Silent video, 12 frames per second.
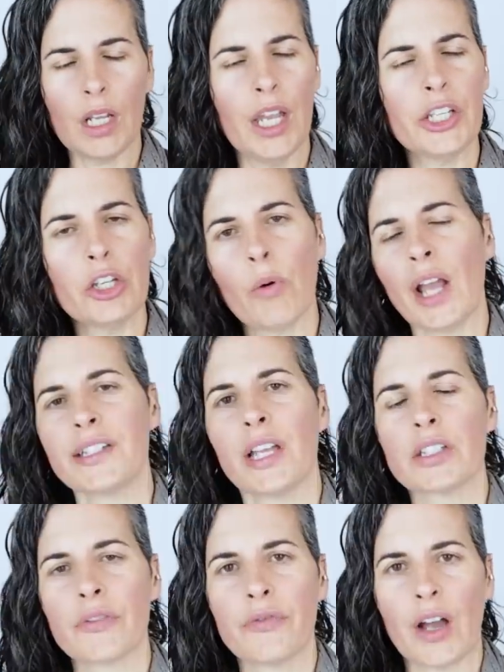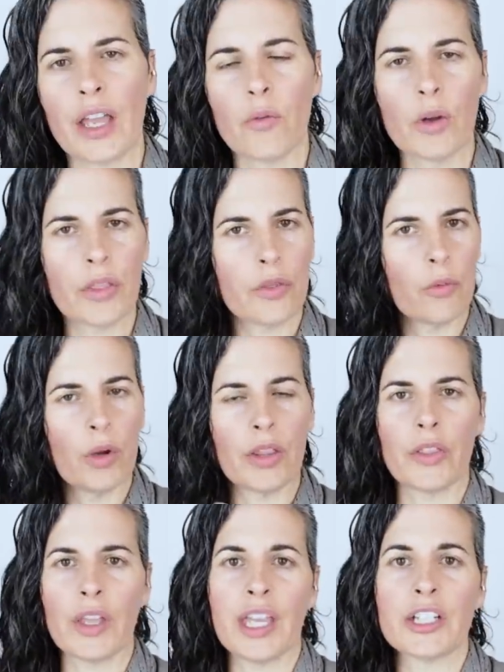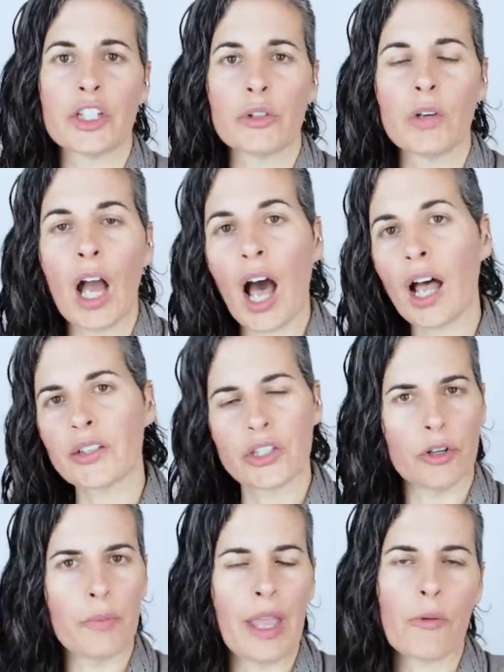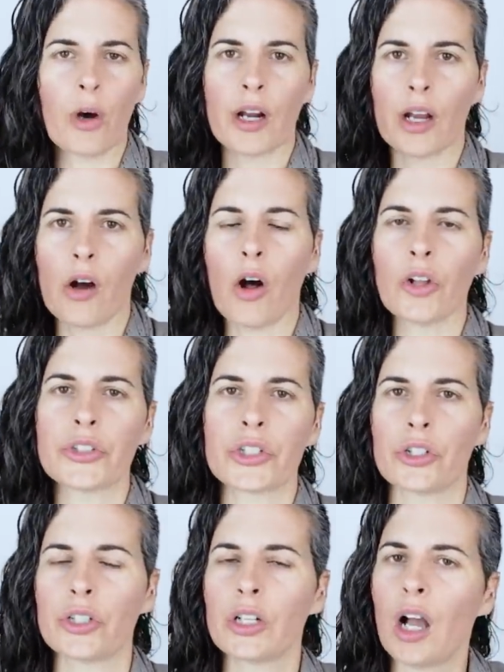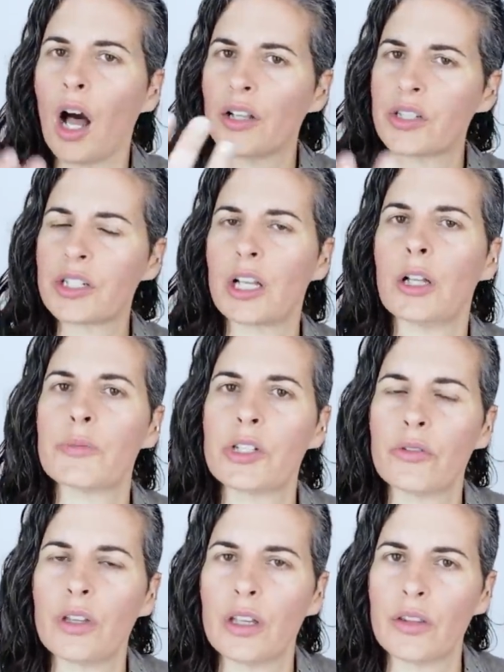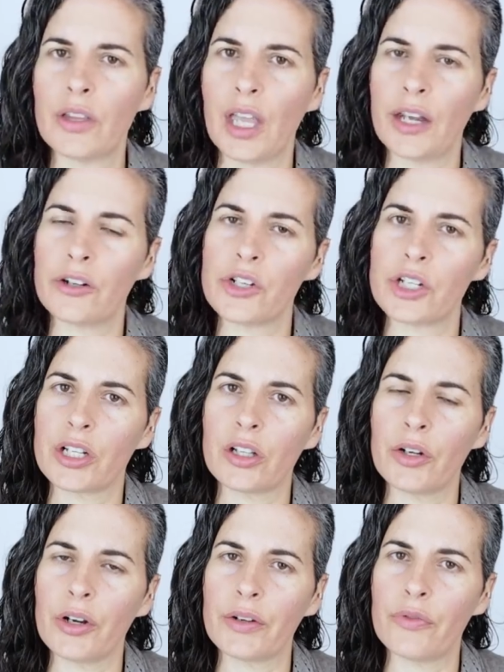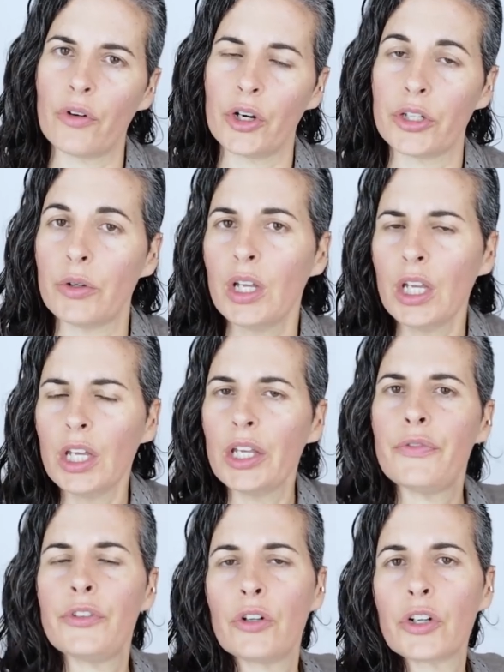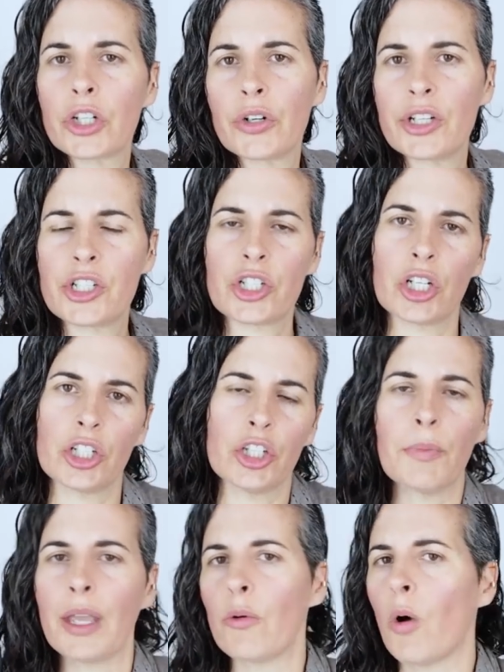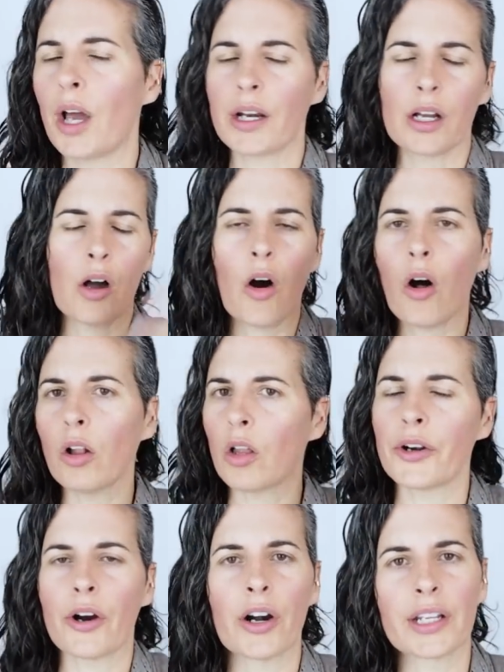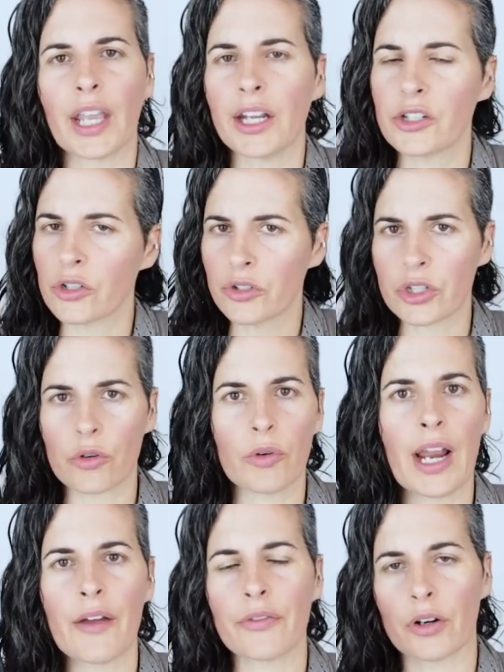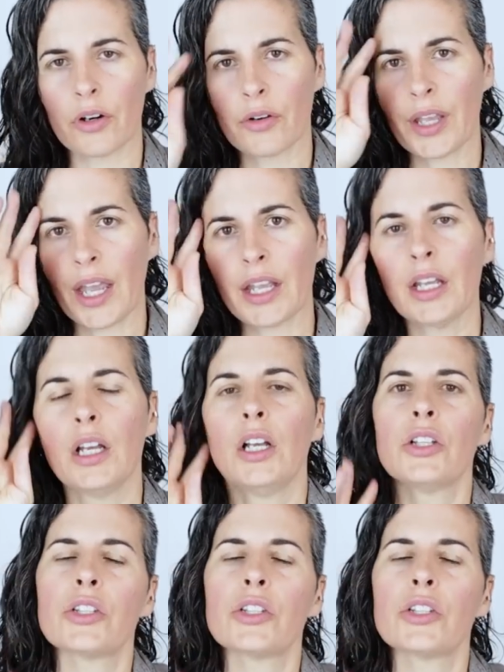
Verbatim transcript: and you identify with, with the Hindu gods, you may want to call certain gods to help do the, the energy clearing for you. If you're a Christian, you may want to call on archangels or whatever, okay?